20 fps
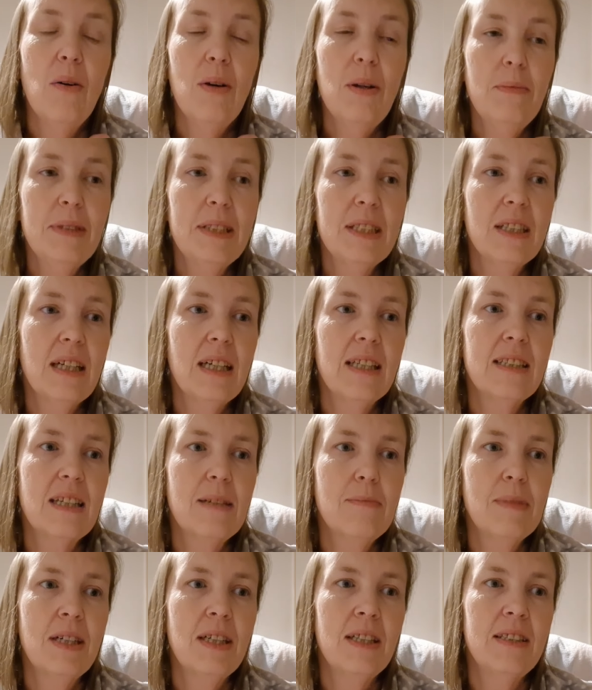when was the last
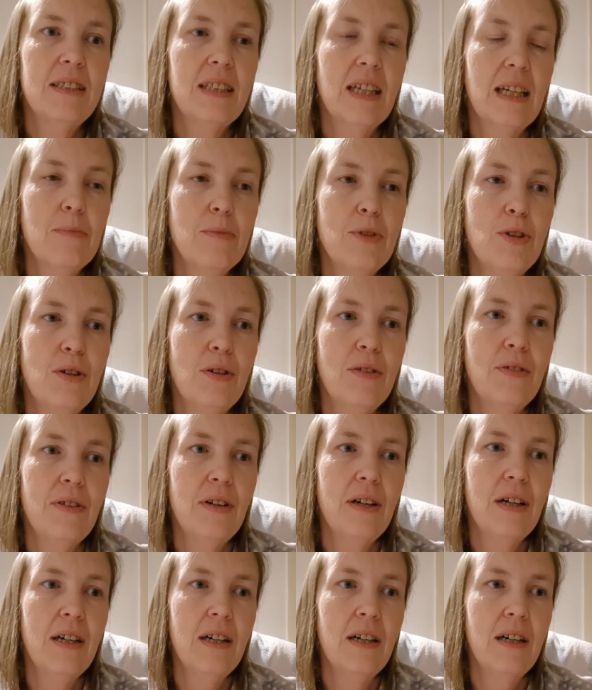time I had time
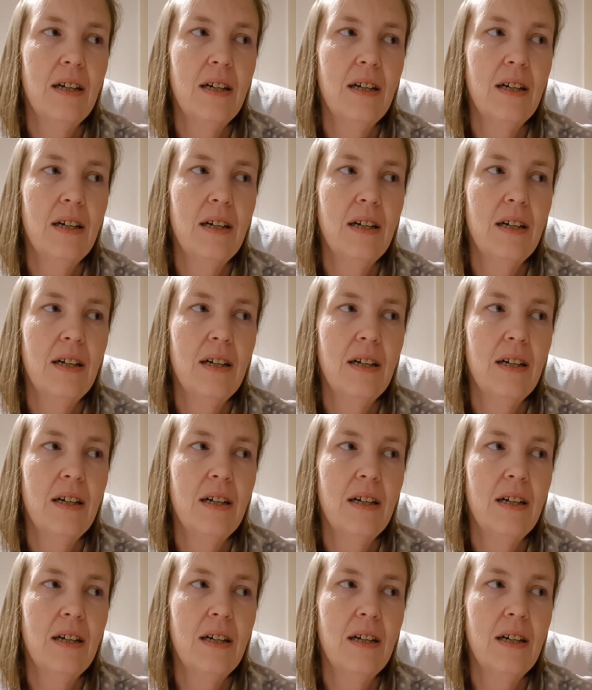off?